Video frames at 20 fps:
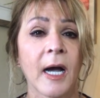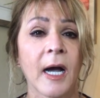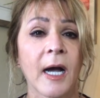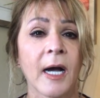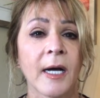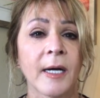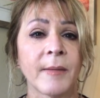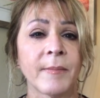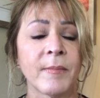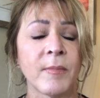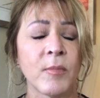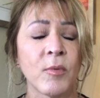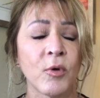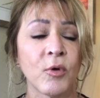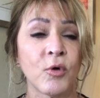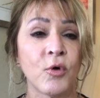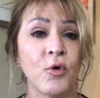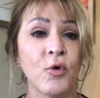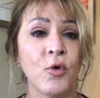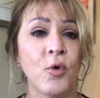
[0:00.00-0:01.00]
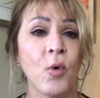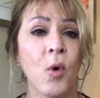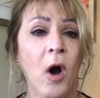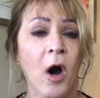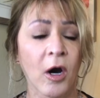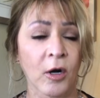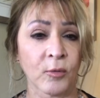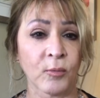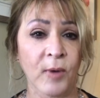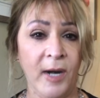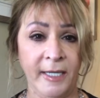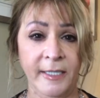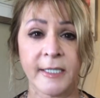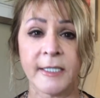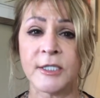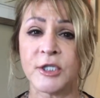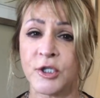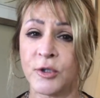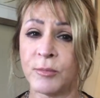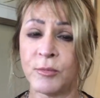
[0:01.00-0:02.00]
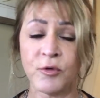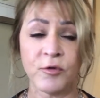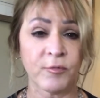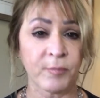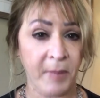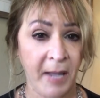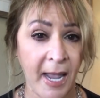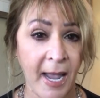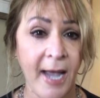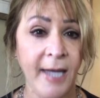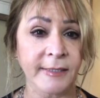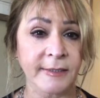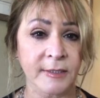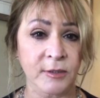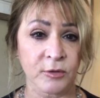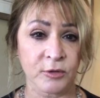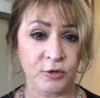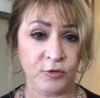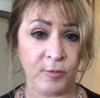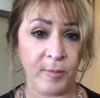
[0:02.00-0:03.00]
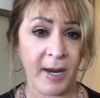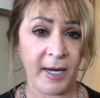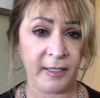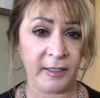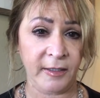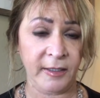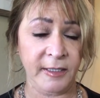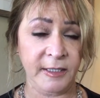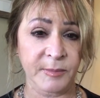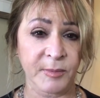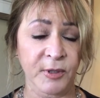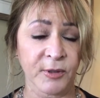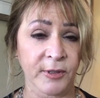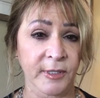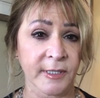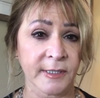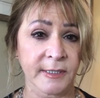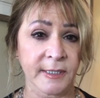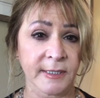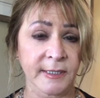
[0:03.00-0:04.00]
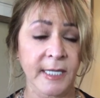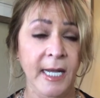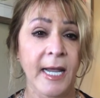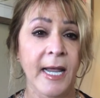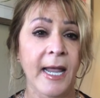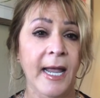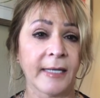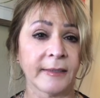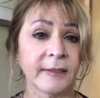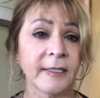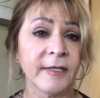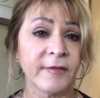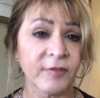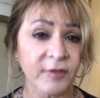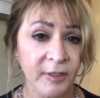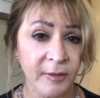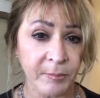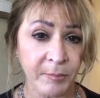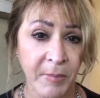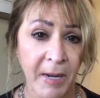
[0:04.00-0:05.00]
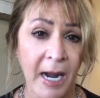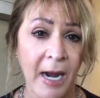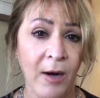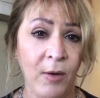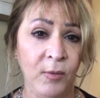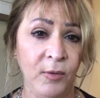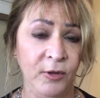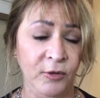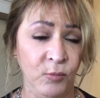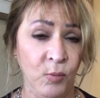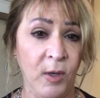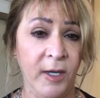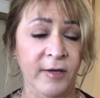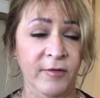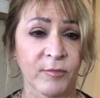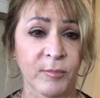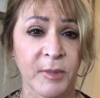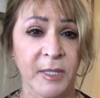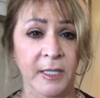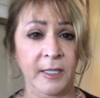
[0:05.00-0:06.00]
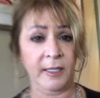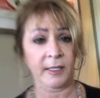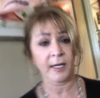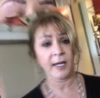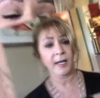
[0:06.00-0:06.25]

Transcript: um, who are ready to move past those traumatic experiences and live an empowered way of being.